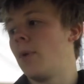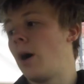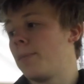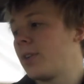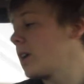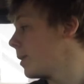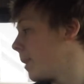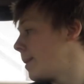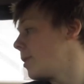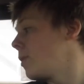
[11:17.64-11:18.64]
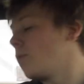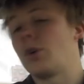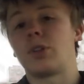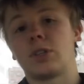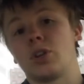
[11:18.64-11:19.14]
I'm thinking maybe
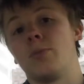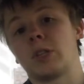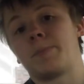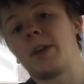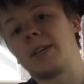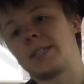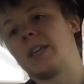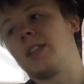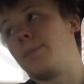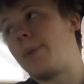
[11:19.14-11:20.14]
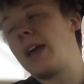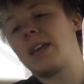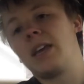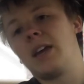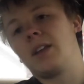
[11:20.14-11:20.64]
with two more speakers in the back
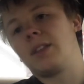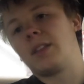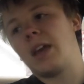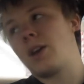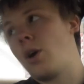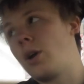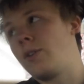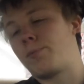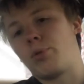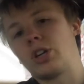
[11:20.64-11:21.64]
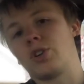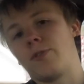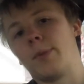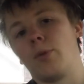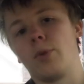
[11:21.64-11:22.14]
here, that kind of pressure
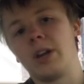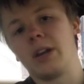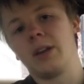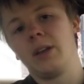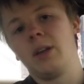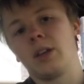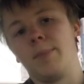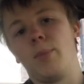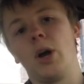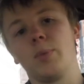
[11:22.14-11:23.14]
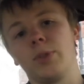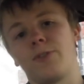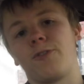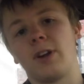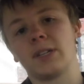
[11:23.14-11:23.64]
from the rear combined with
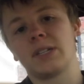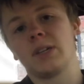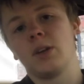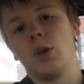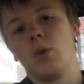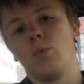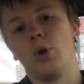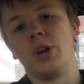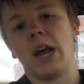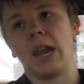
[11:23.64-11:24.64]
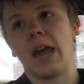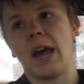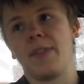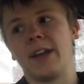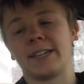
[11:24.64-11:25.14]
the front would
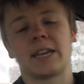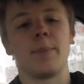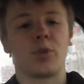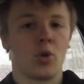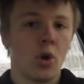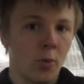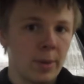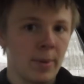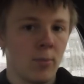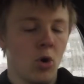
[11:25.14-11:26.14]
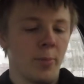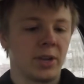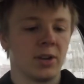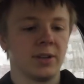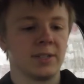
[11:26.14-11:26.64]
allow that to come through a wee bit more
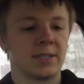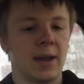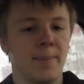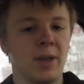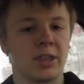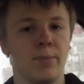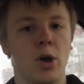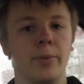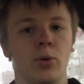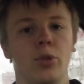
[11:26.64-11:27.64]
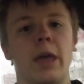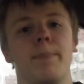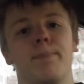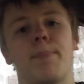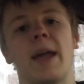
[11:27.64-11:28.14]
because um, at the moment all
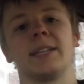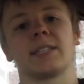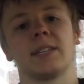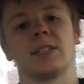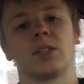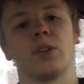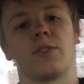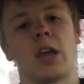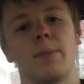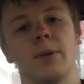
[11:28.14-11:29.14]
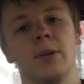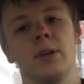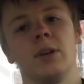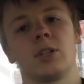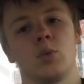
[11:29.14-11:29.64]
that bass is sort of
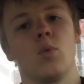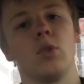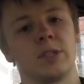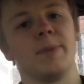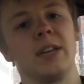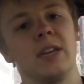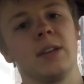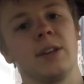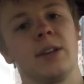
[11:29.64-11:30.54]
coming towards me